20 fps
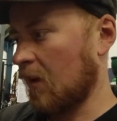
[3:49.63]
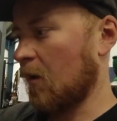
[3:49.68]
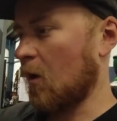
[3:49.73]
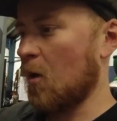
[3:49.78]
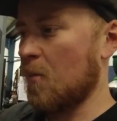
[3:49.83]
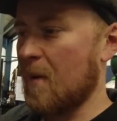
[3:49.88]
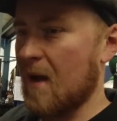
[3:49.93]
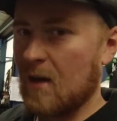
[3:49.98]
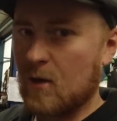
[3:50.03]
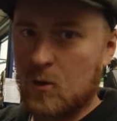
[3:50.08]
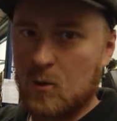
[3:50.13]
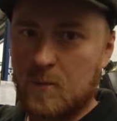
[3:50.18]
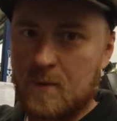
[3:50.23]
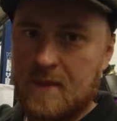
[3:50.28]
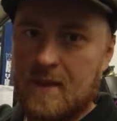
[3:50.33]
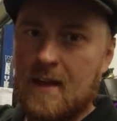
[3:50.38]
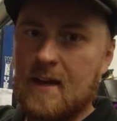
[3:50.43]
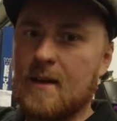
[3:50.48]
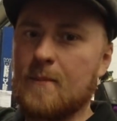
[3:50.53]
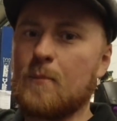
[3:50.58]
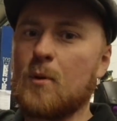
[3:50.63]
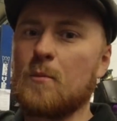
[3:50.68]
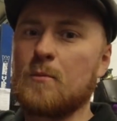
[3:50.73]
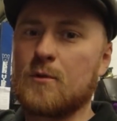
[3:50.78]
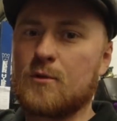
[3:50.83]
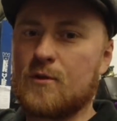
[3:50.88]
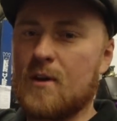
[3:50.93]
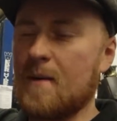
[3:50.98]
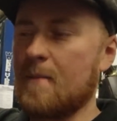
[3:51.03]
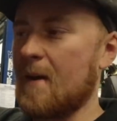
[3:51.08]
go back up, and then it
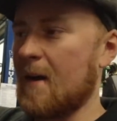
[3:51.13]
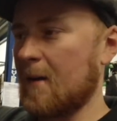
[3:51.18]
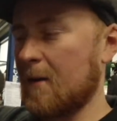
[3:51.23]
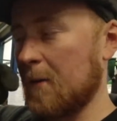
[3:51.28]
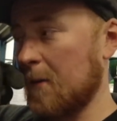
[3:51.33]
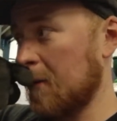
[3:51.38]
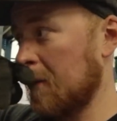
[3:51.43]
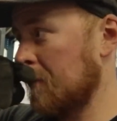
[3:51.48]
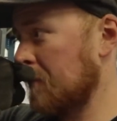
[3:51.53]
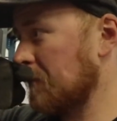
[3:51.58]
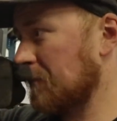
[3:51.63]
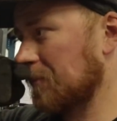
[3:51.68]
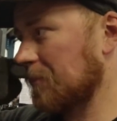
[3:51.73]
pumps straight back up.